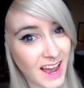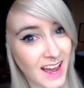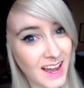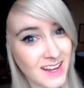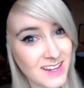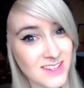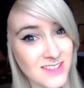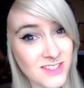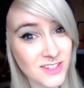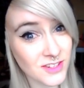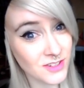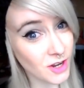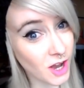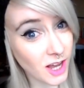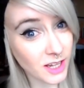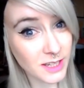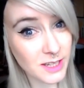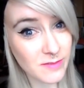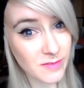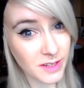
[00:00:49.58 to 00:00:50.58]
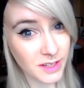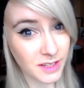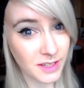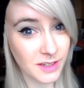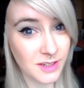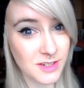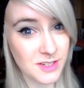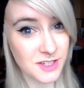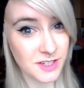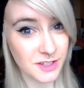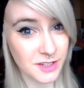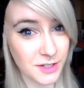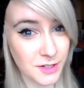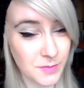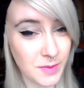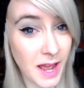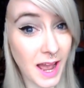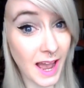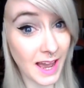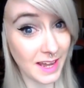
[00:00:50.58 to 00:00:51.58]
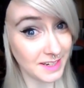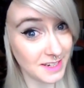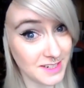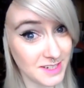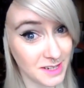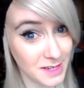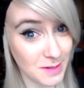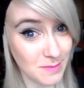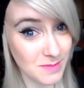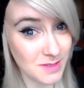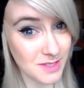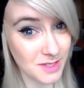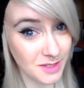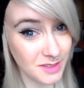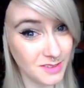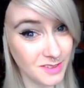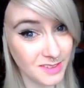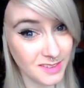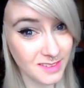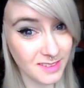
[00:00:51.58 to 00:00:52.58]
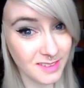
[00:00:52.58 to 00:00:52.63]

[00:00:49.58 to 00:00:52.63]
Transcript: and not leaving YouTube anytime soon.